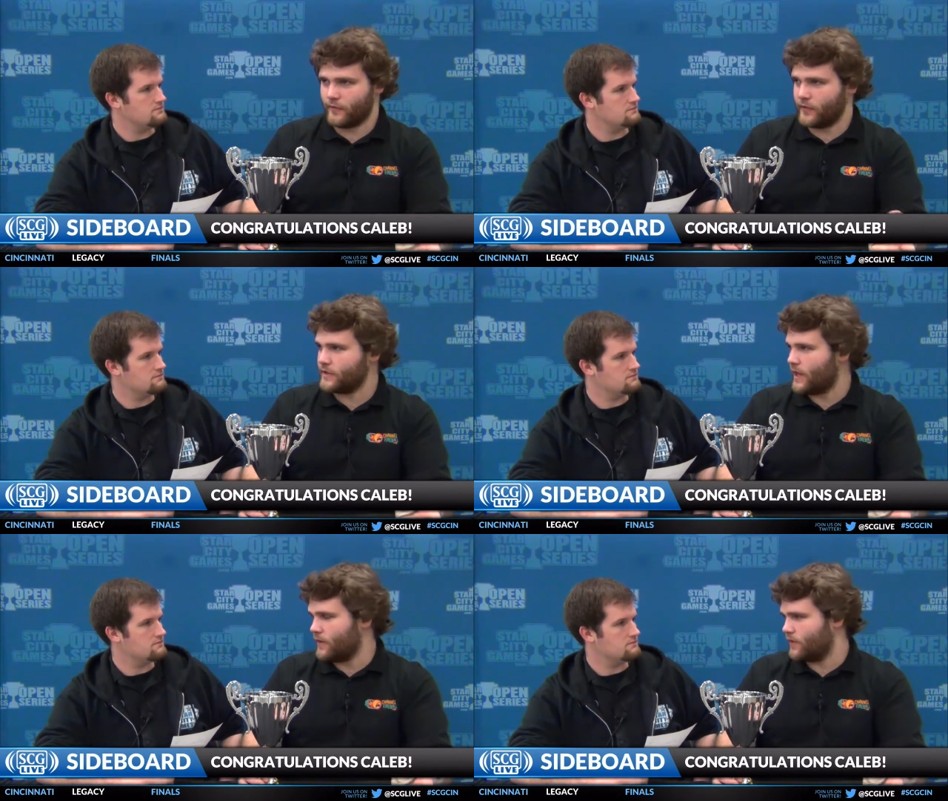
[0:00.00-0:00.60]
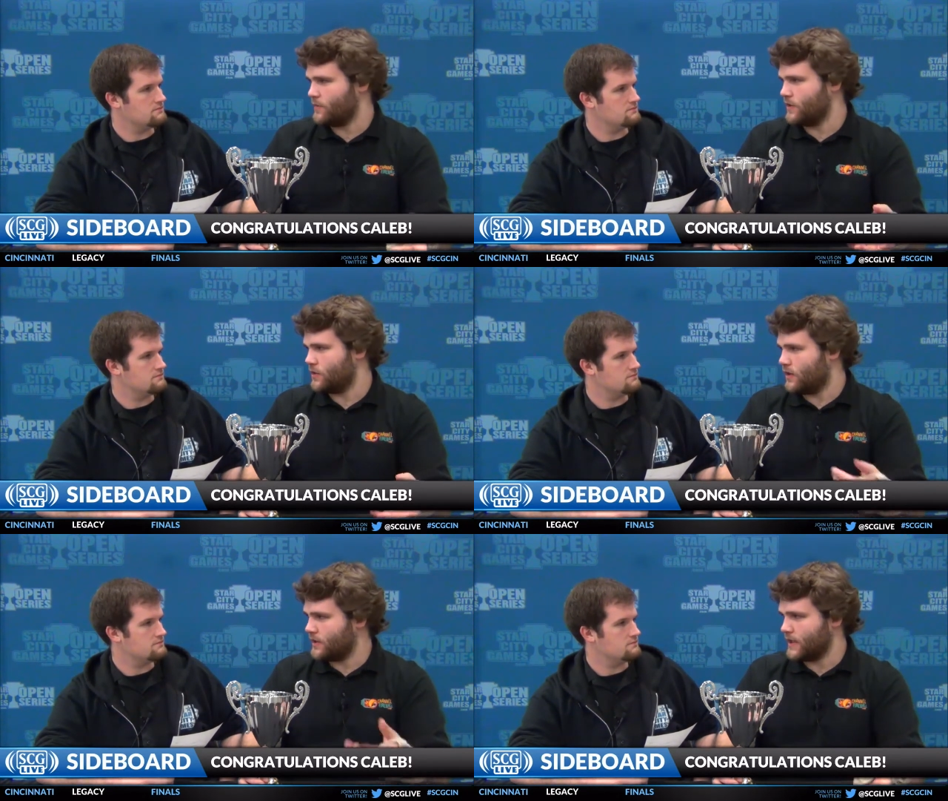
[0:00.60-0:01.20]
Speaker 1: first I offered him the
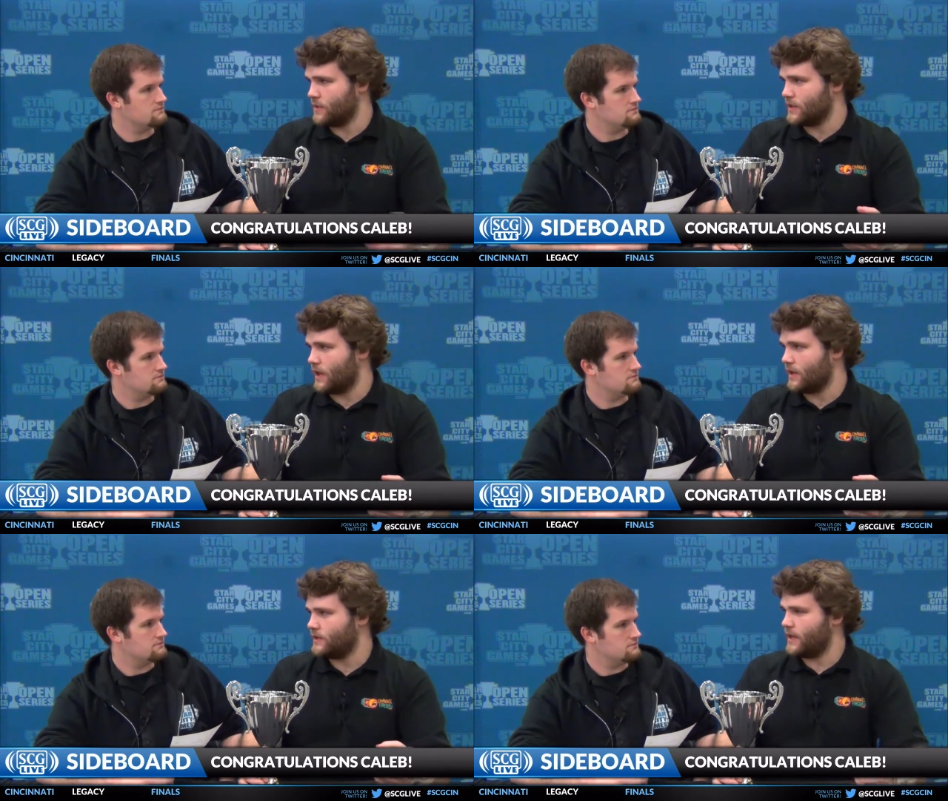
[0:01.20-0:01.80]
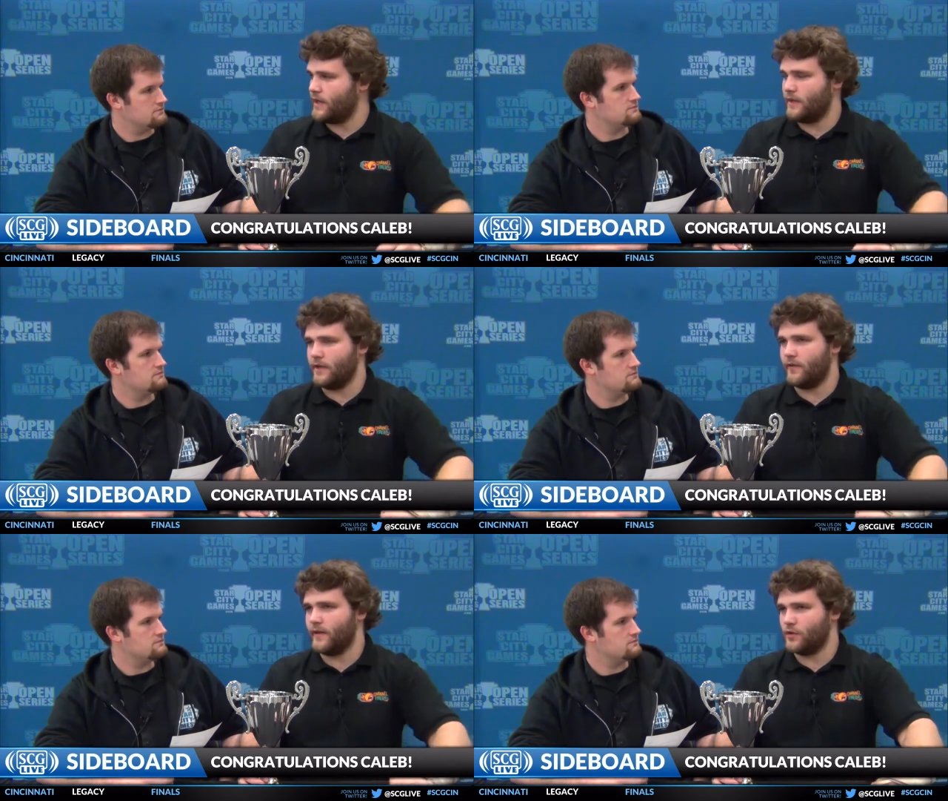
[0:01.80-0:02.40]
draw because I was locked,
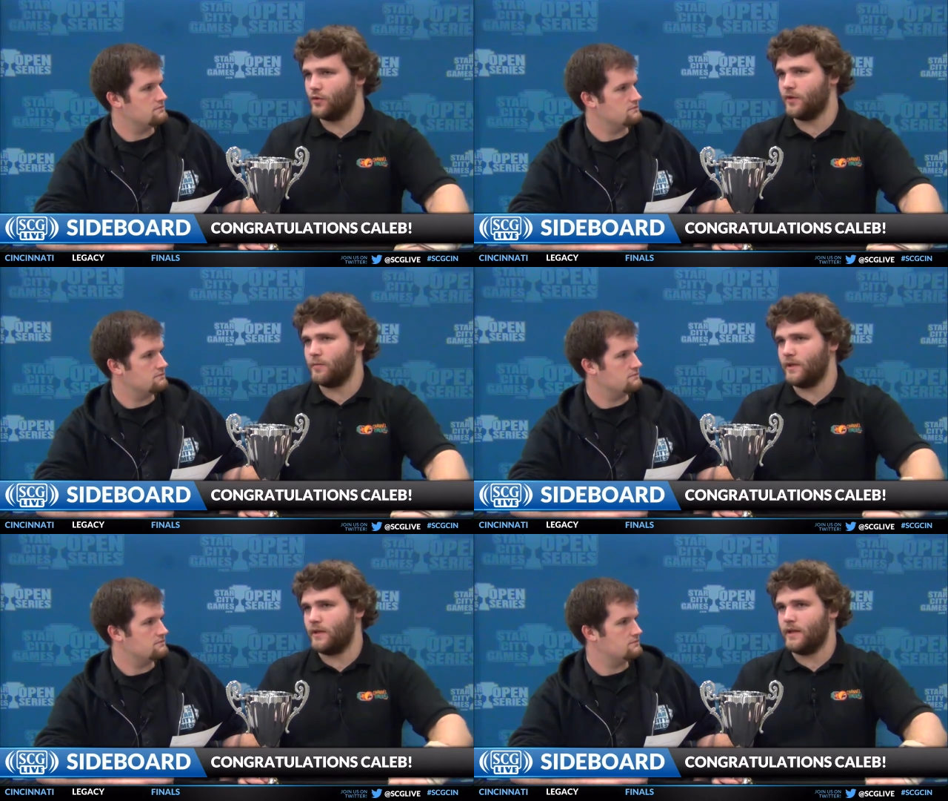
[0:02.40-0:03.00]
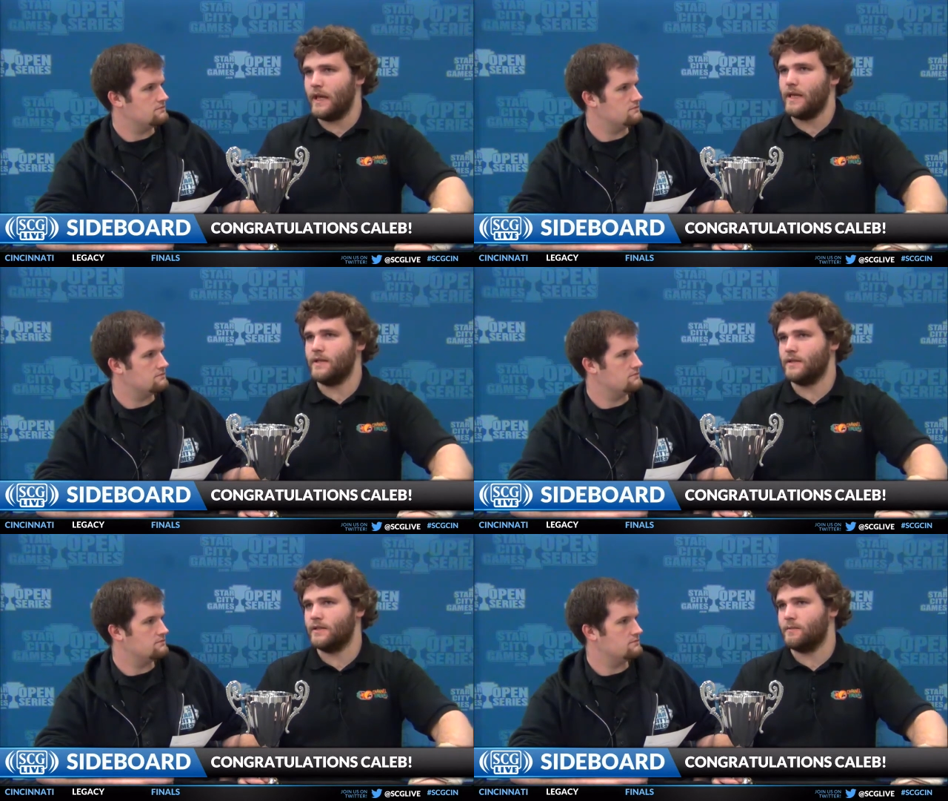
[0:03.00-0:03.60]
and if he drew with me,
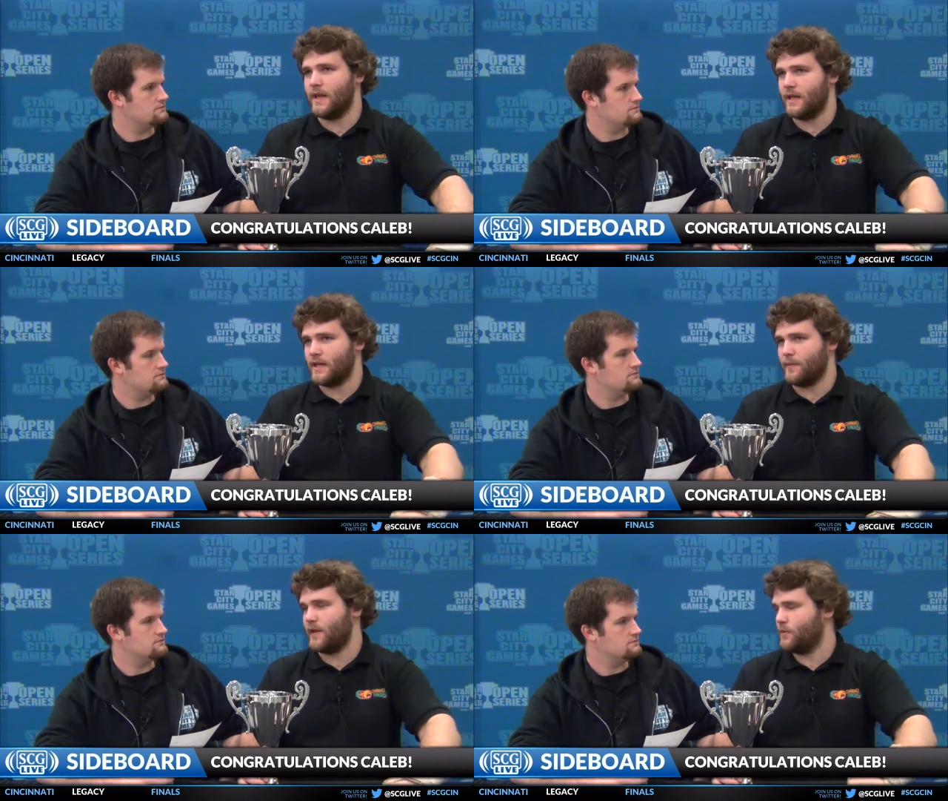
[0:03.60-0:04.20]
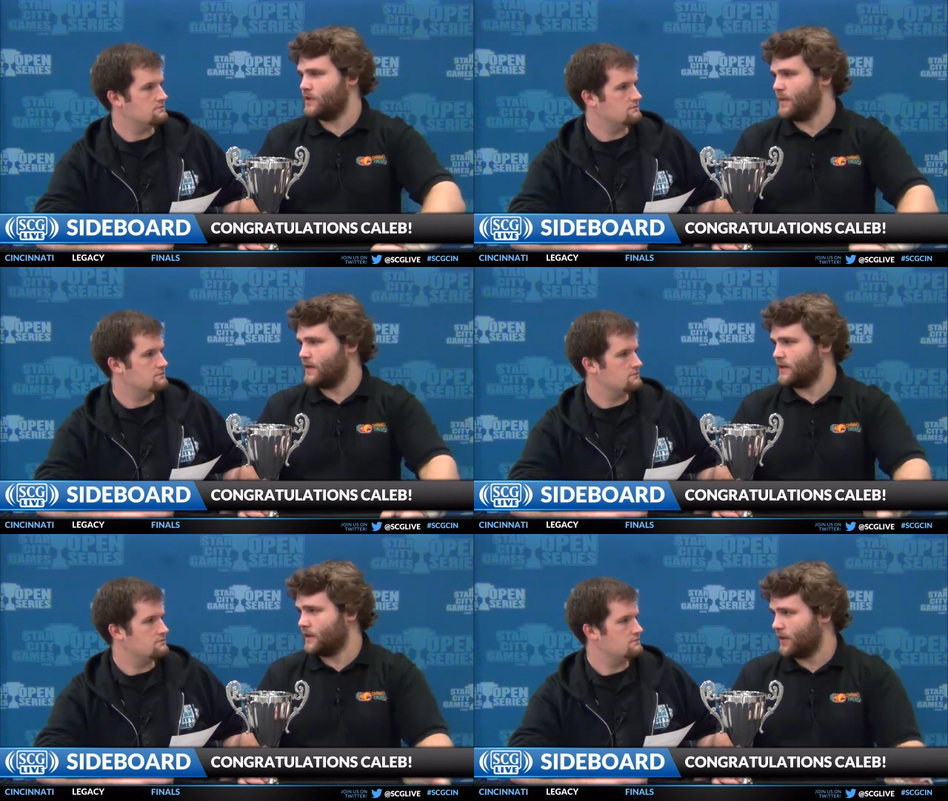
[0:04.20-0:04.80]
his making top eight would
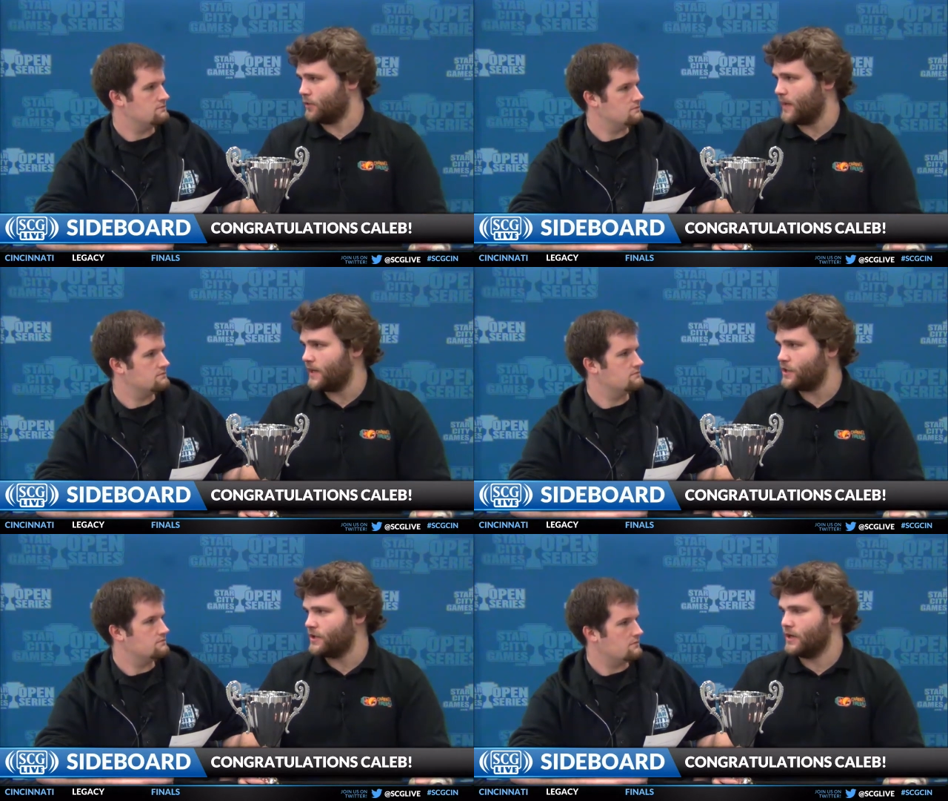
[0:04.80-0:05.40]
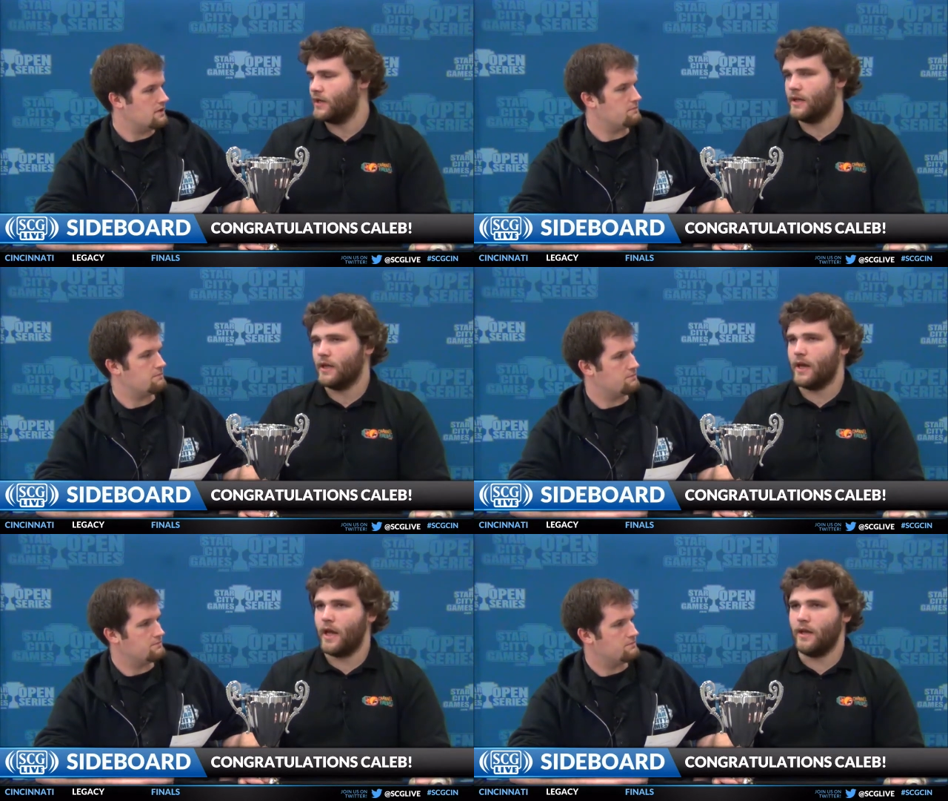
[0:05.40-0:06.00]
depend on another match. Yep.
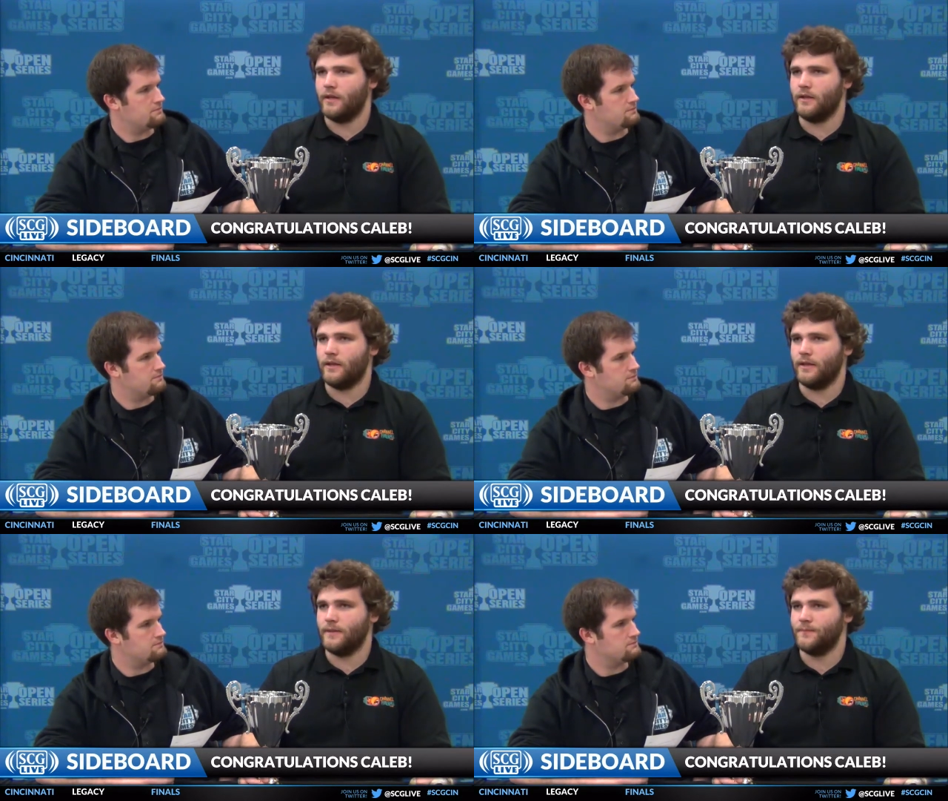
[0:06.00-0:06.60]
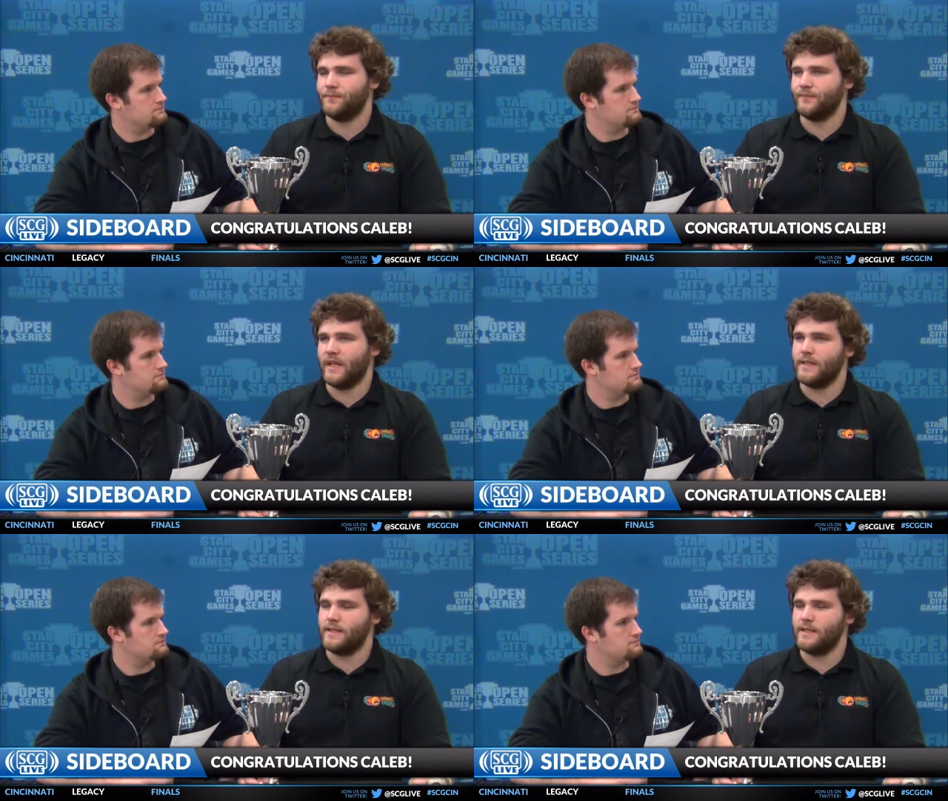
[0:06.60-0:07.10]
And uh, and